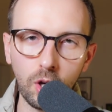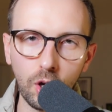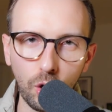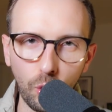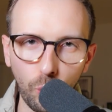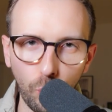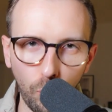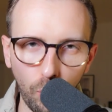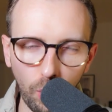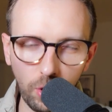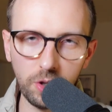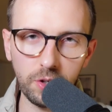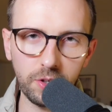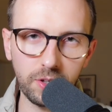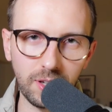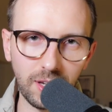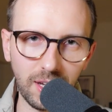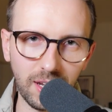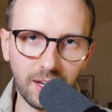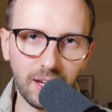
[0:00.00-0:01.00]

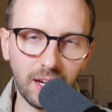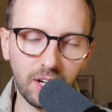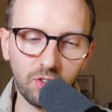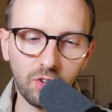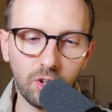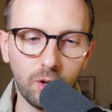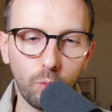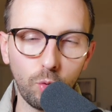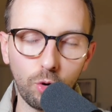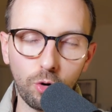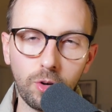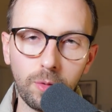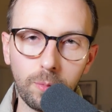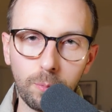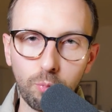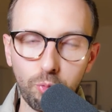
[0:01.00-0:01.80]
Quality Index would